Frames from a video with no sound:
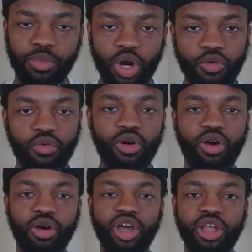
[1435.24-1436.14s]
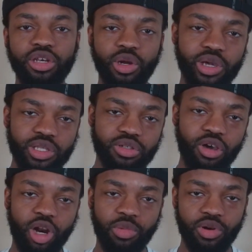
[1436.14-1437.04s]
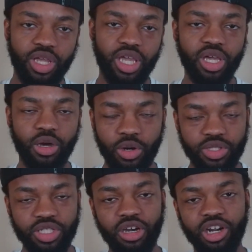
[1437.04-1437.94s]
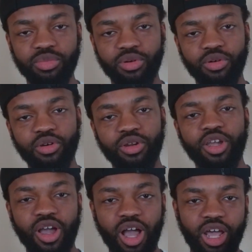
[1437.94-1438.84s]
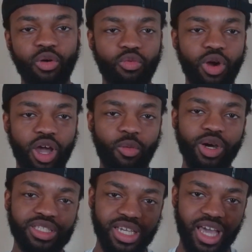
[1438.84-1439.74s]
But overall, don't get caught up on the end goal. Don't get caught up on I want